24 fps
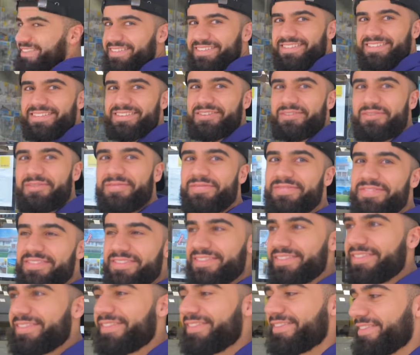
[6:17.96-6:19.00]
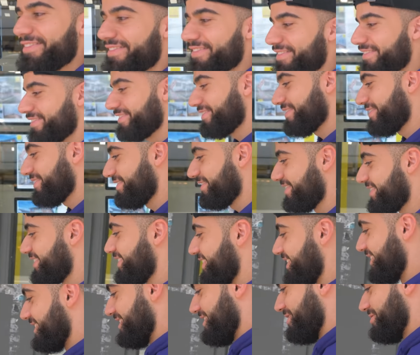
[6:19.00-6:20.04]
a lot of people said you're a good looking man.
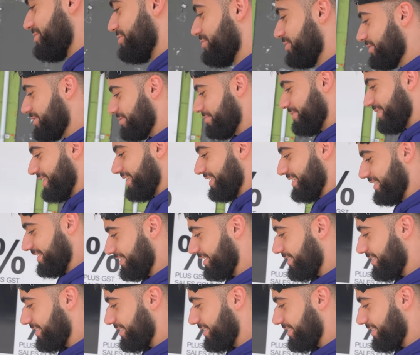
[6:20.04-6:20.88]
Look, man,